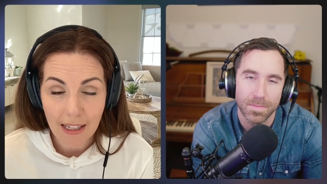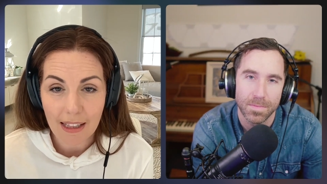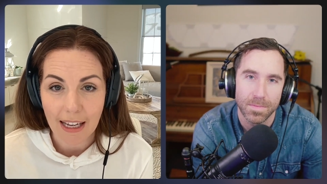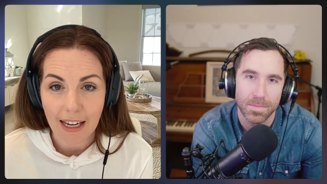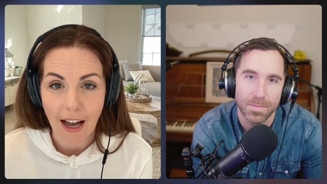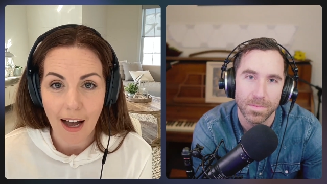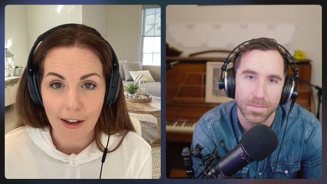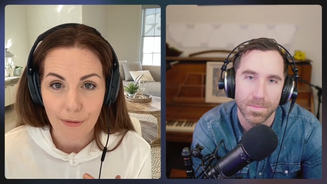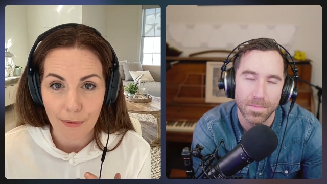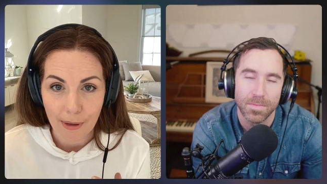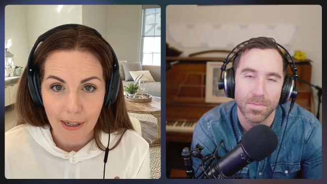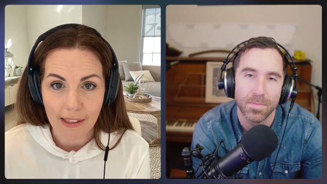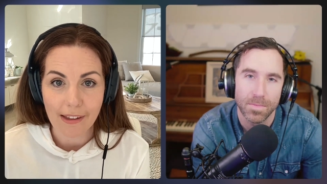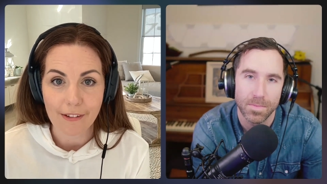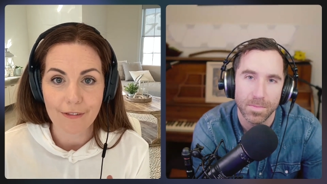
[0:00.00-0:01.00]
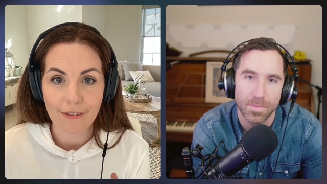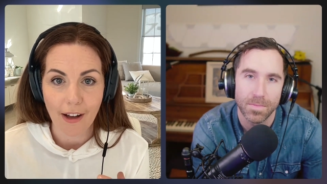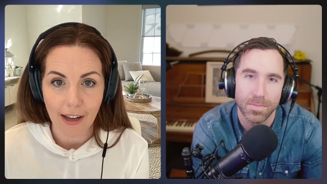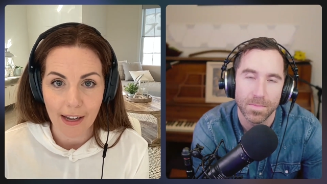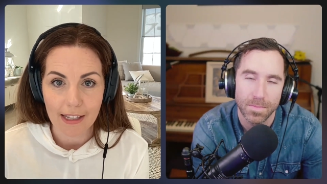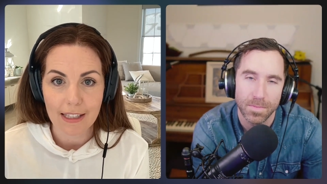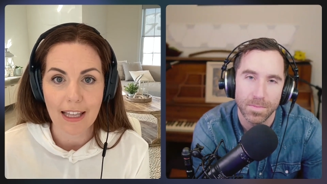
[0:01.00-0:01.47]
Speaker 1: Like I really
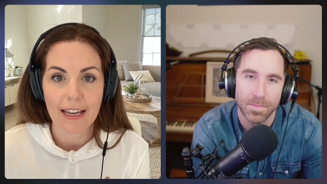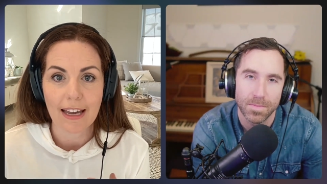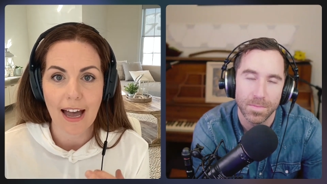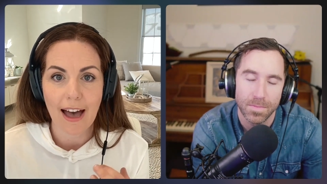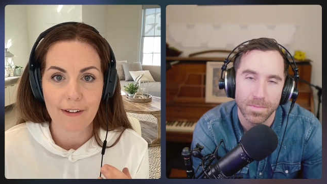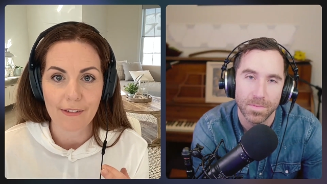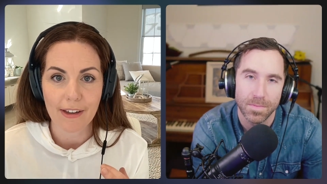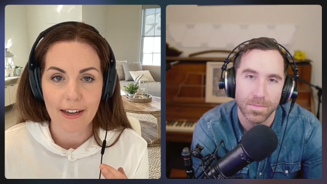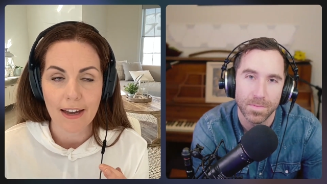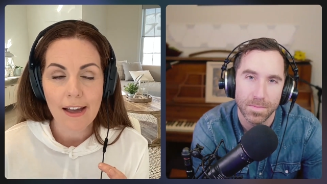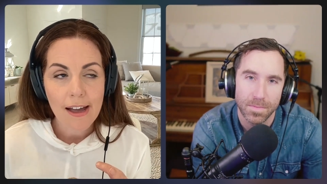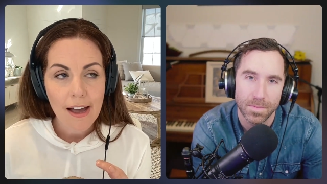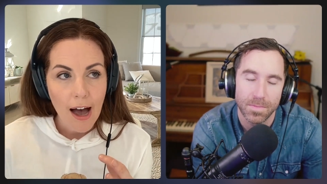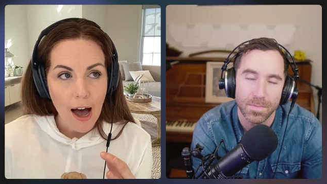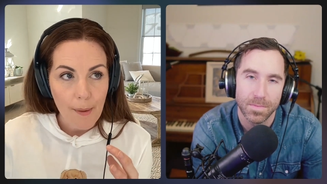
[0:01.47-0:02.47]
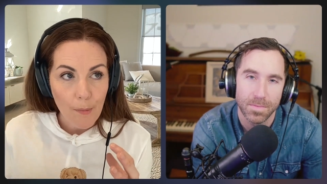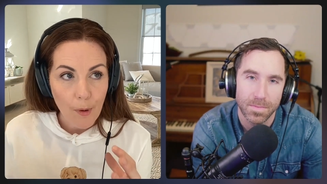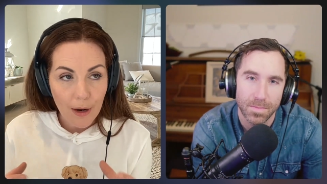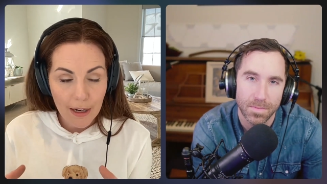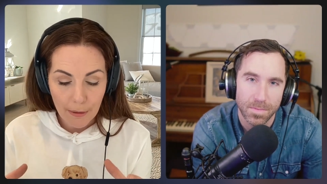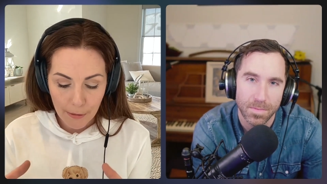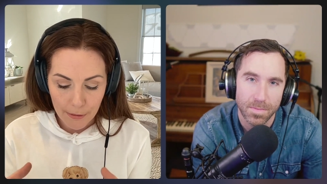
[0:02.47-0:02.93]
find like having a
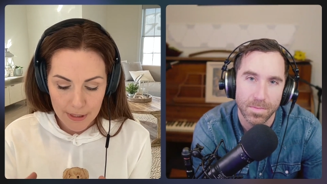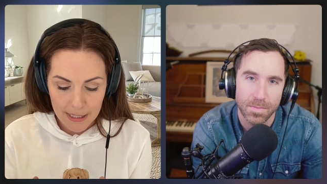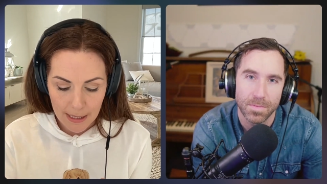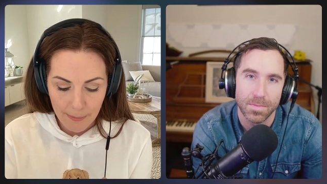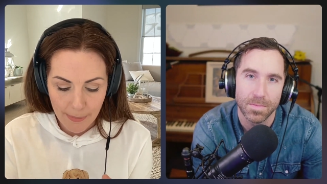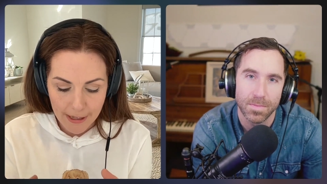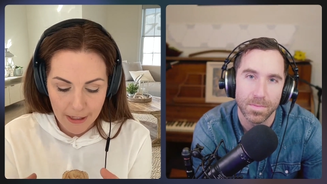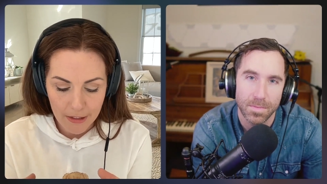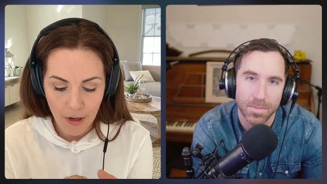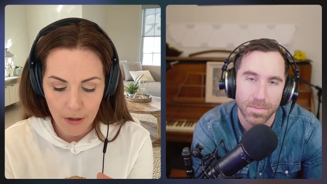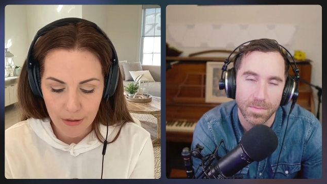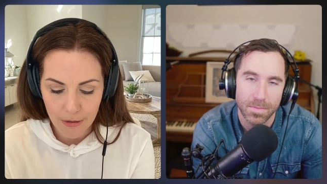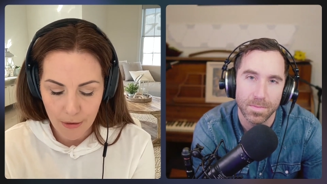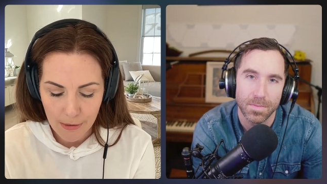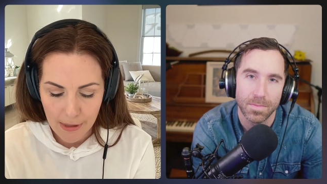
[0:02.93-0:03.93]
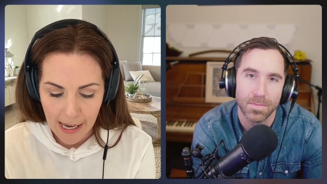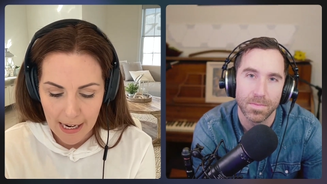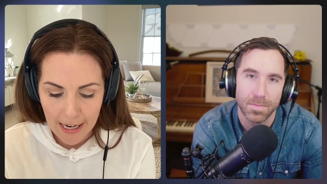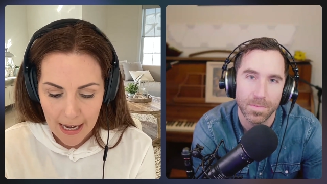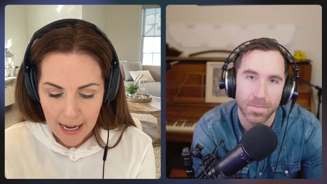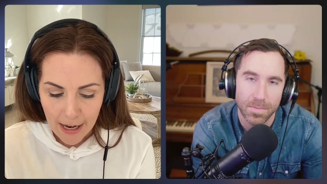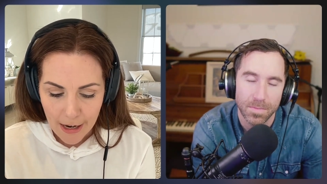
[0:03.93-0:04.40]
morning routine, but it's also
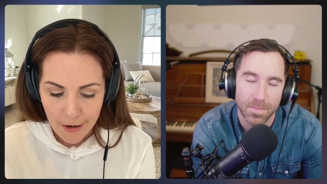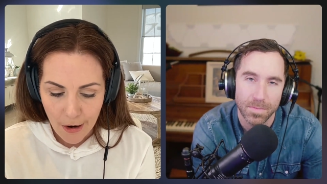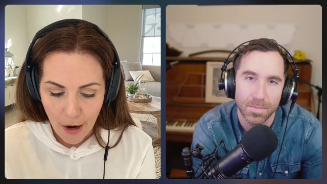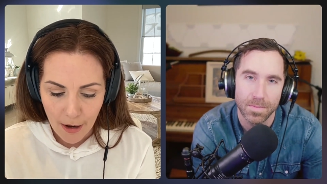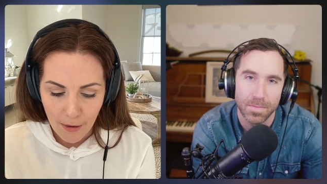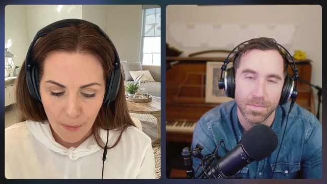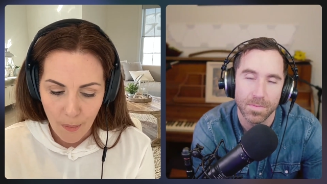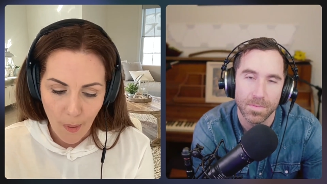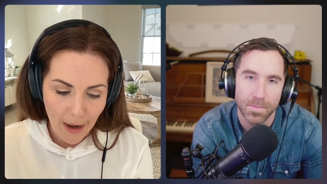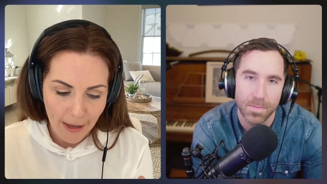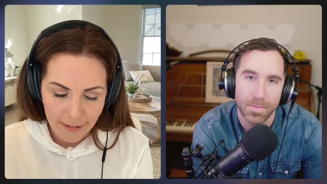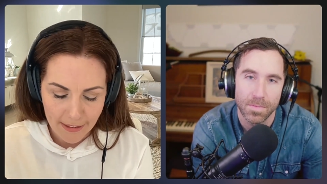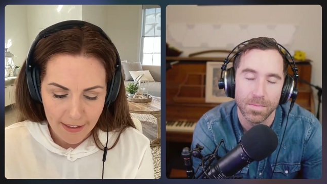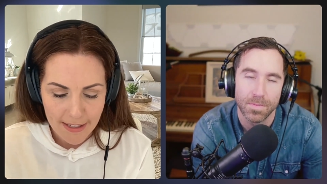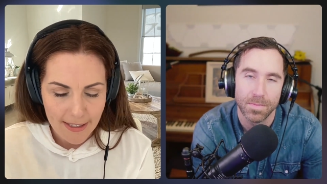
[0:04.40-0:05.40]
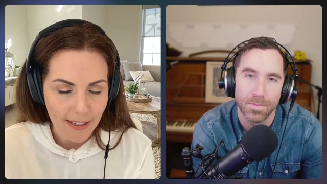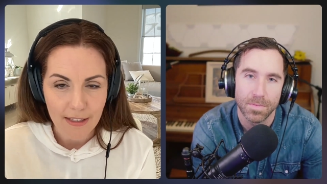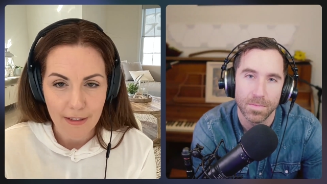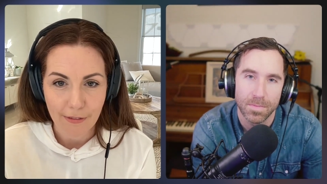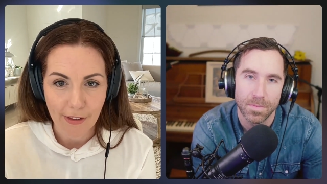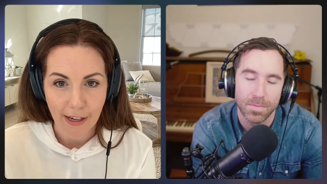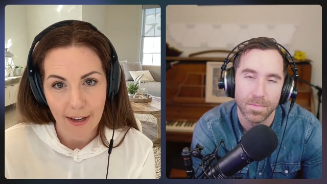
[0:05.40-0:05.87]
like not wild in the sense
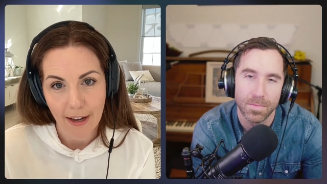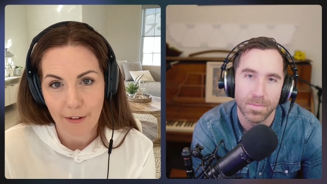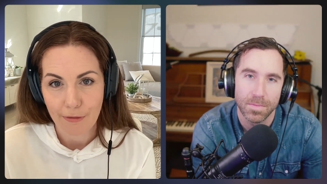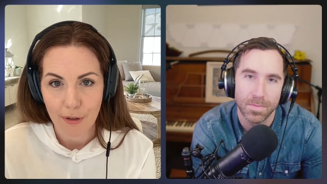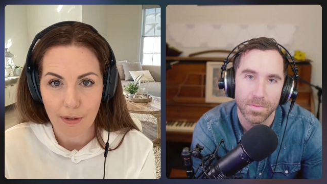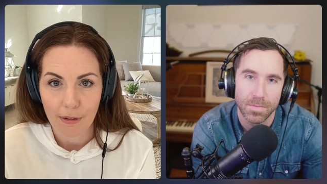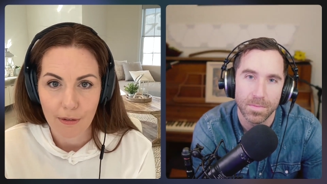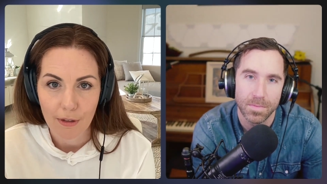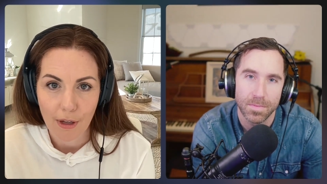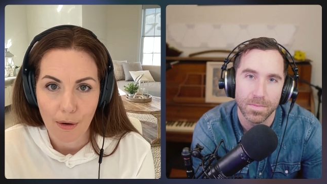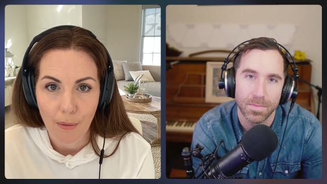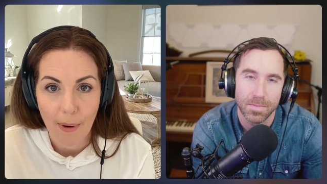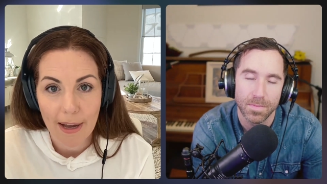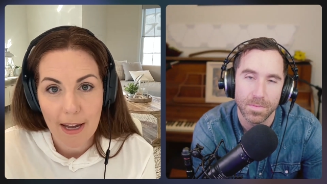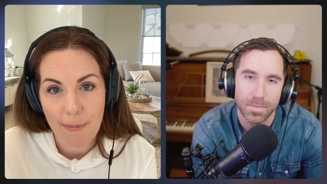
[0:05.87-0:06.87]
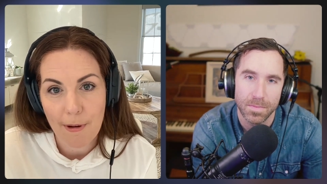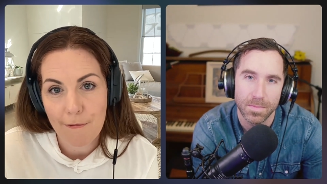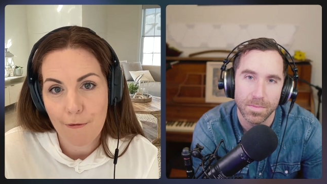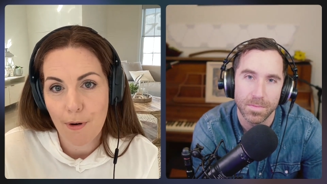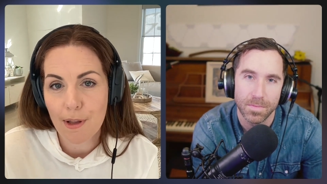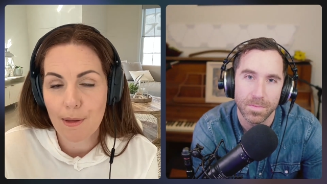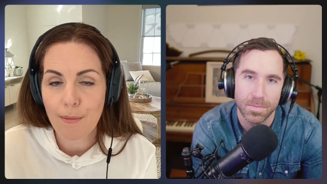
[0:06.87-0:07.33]
of like I have to, you know, wake up at
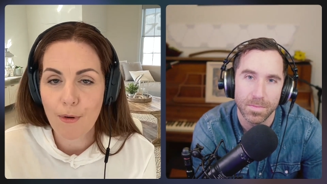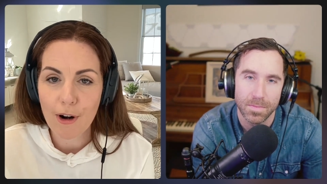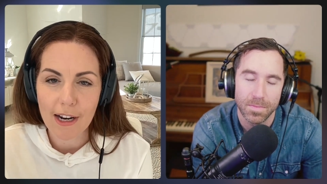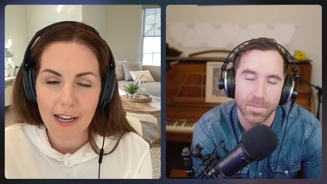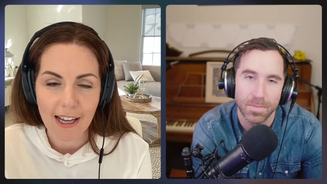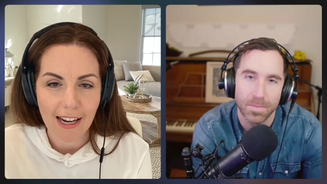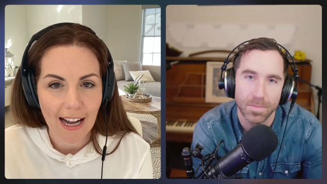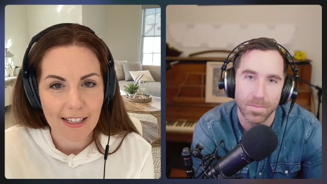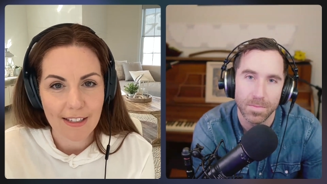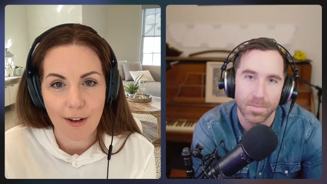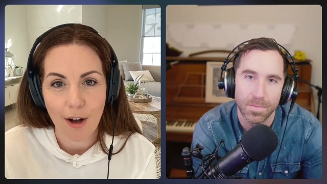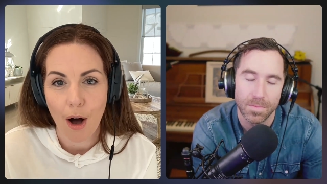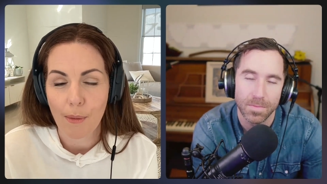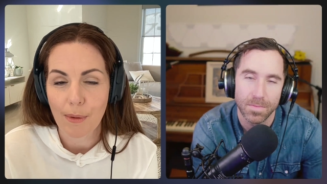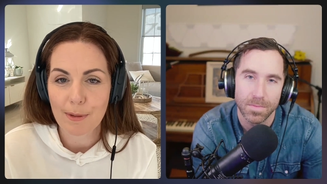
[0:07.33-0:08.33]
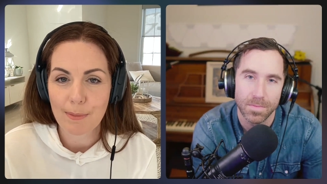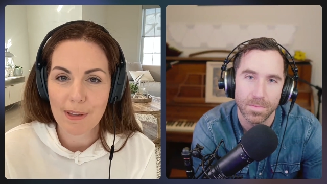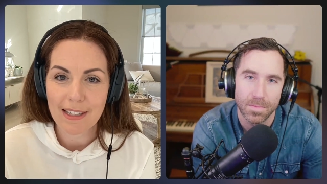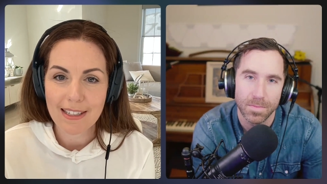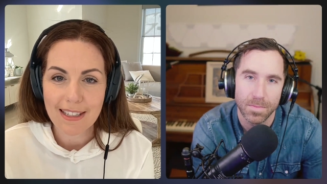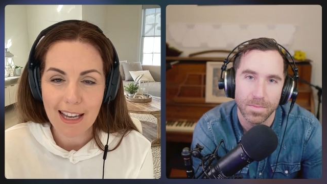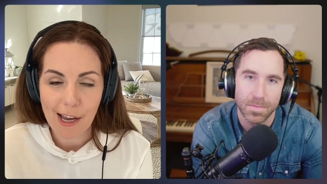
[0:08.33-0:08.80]
four in the morning and it has to always be
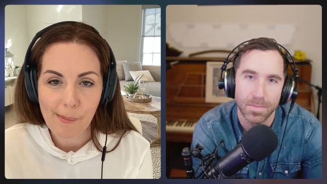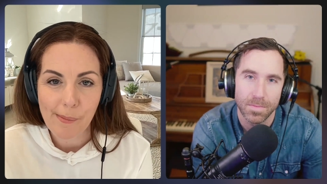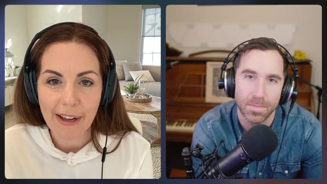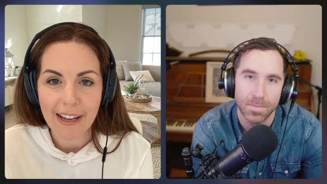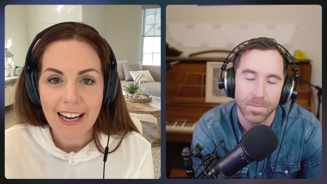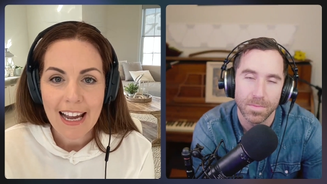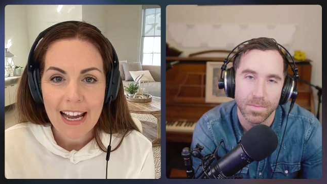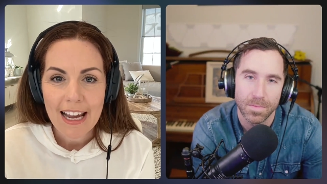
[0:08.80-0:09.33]
the same. But